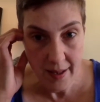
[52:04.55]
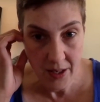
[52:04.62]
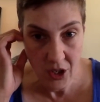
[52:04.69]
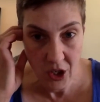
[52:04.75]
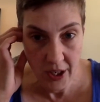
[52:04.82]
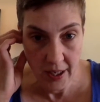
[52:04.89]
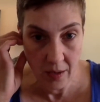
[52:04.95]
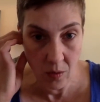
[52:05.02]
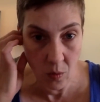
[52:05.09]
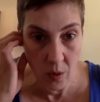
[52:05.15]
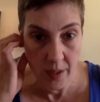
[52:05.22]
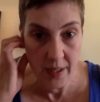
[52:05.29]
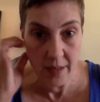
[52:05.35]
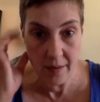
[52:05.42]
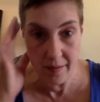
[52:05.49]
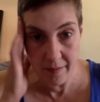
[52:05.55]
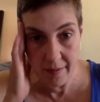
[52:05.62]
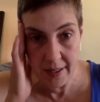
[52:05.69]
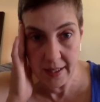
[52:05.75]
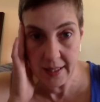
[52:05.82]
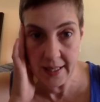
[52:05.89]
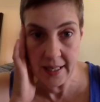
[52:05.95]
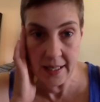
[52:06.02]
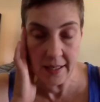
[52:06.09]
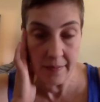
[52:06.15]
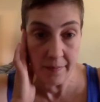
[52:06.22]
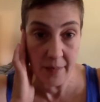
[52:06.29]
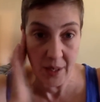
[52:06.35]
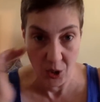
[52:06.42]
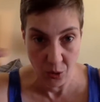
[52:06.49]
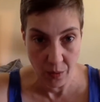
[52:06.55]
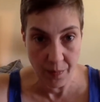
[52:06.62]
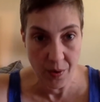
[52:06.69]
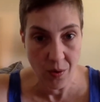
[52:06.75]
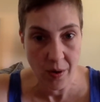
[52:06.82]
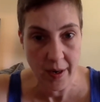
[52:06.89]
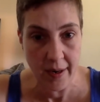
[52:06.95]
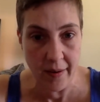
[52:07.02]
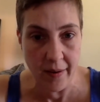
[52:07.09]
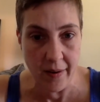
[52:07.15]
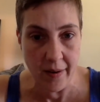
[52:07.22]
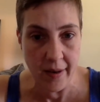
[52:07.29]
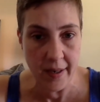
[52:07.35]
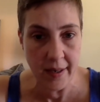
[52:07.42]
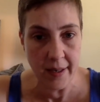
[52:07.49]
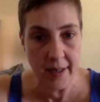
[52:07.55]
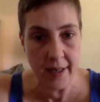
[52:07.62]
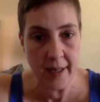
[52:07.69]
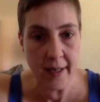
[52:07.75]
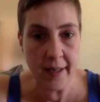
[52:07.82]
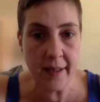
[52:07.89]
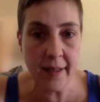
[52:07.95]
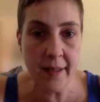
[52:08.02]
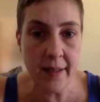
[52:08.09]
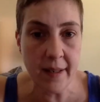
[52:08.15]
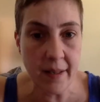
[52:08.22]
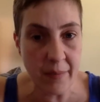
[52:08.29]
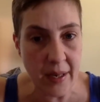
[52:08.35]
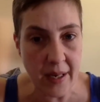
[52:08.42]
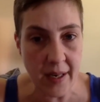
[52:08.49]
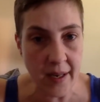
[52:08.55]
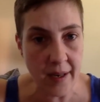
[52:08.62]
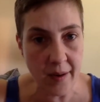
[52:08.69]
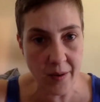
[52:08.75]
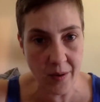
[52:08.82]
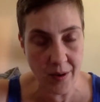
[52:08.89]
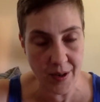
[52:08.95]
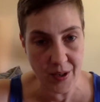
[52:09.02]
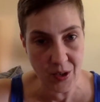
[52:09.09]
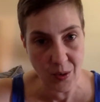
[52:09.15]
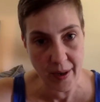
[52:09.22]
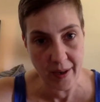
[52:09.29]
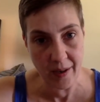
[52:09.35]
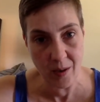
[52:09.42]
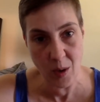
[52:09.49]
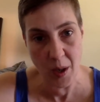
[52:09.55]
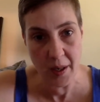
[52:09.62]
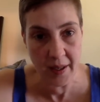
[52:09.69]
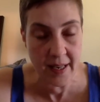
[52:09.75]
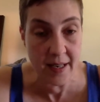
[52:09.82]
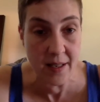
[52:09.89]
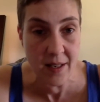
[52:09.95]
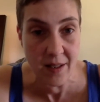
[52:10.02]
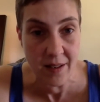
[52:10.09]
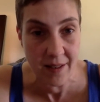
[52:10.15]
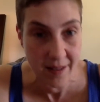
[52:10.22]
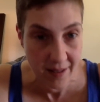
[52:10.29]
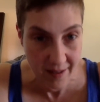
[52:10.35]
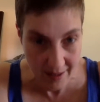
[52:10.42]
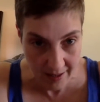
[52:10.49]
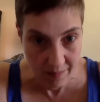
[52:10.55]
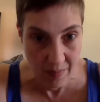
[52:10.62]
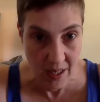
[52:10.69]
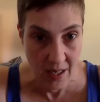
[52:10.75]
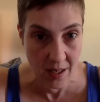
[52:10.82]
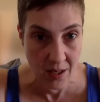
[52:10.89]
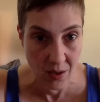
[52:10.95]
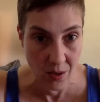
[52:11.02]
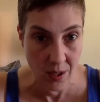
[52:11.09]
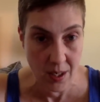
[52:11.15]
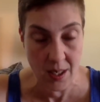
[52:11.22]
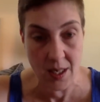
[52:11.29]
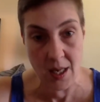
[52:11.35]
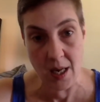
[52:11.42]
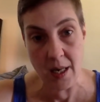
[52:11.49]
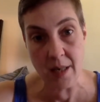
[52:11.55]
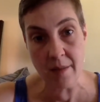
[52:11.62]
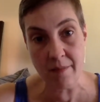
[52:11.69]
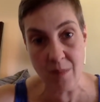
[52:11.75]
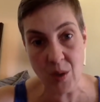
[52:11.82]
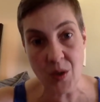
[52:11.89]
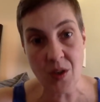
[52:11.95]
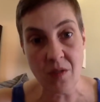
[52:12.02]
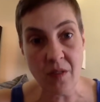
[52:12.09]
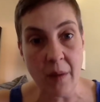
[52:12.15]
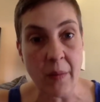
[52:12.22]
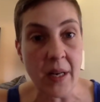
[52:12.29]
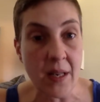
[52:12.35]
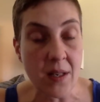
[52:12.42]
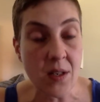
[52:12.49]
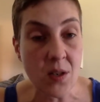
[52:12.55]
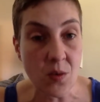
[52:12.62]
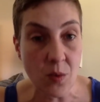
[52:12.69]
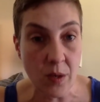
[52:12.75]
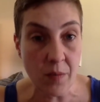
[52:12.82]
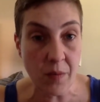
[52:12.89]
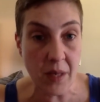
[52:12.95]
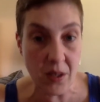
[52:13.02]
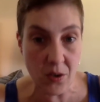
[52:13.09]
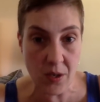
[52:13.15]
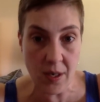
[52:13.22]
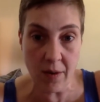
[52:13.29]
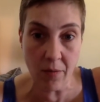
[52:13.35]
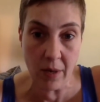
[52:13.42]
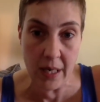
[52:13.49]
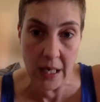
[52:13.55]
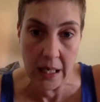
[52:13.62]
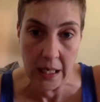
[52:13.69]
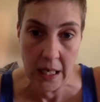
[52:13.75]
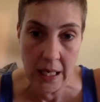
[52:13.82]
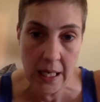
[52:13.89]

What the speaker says: this shit wasn't really much reported on in the media or on Twitter, or at least in media sources that most feminists would be interested in reading.